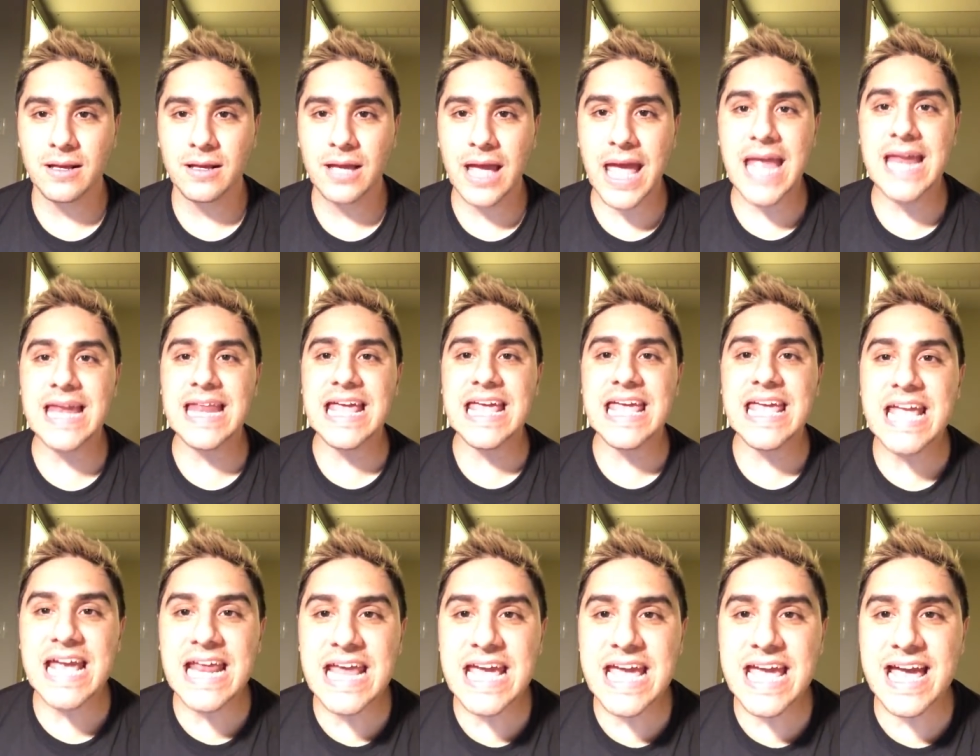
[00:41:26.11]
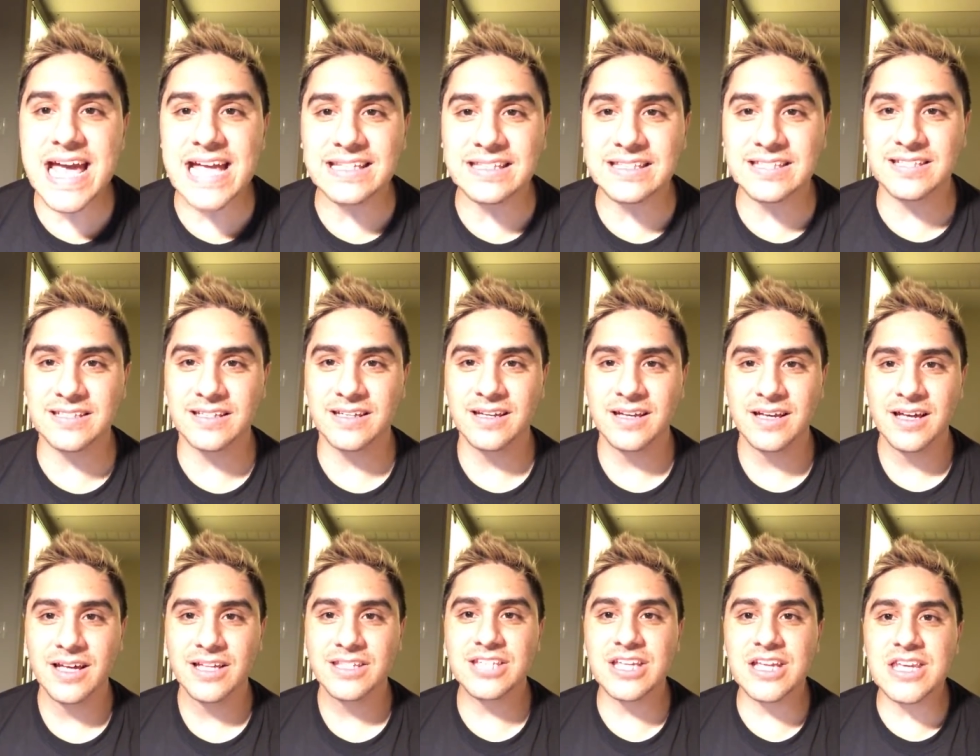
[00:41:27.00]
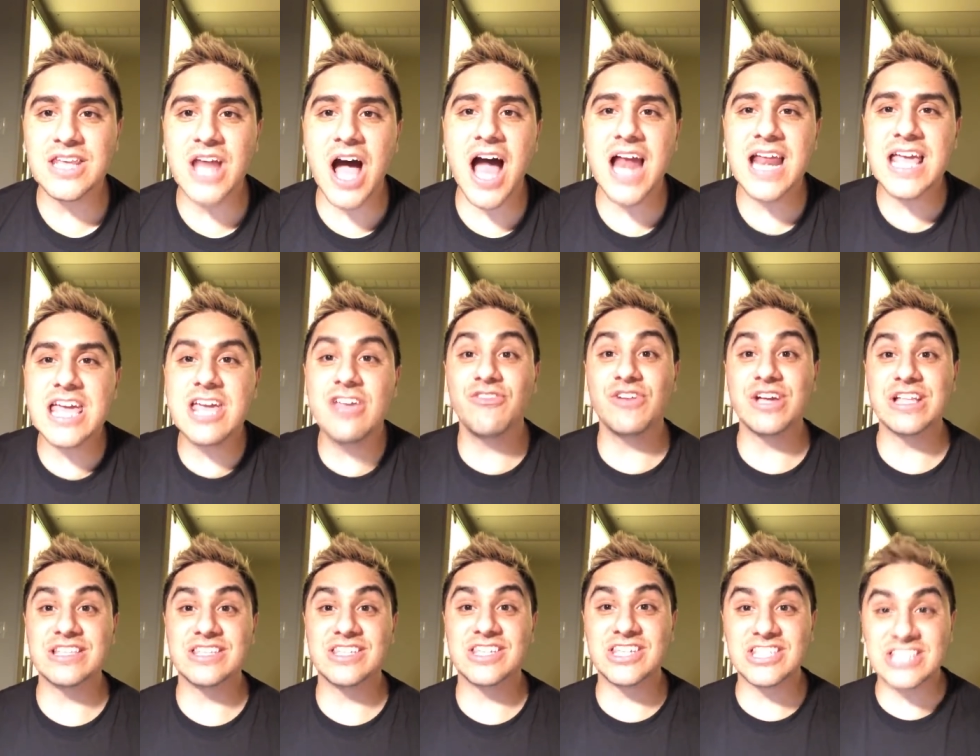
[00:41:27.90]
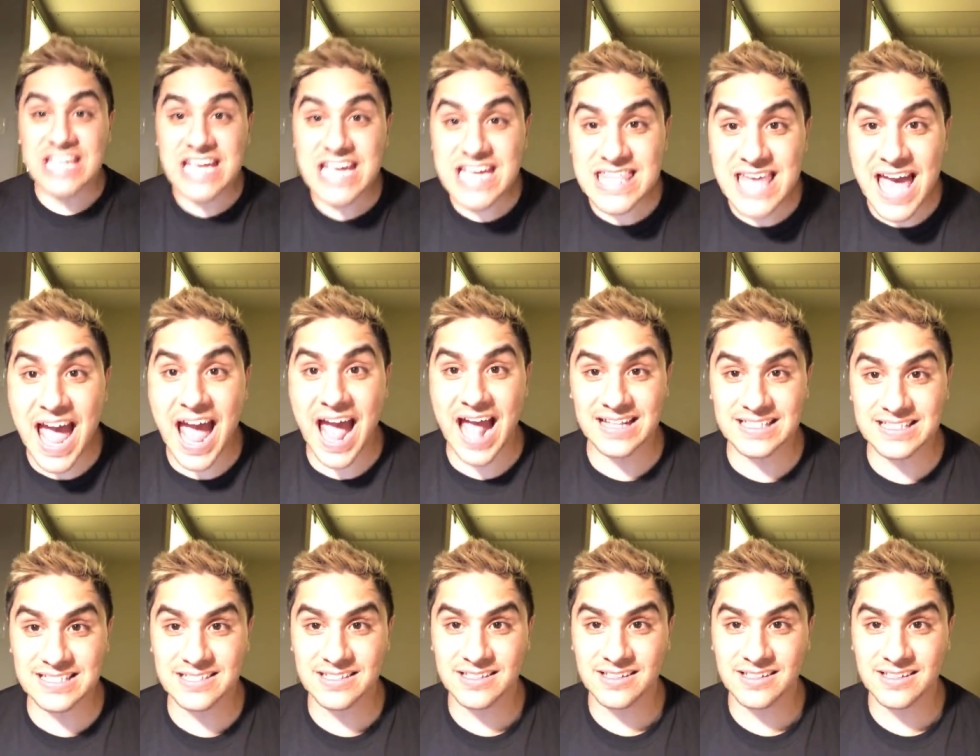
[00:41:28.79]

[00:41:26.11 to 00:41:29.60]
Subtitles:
an idiot, to not even see that.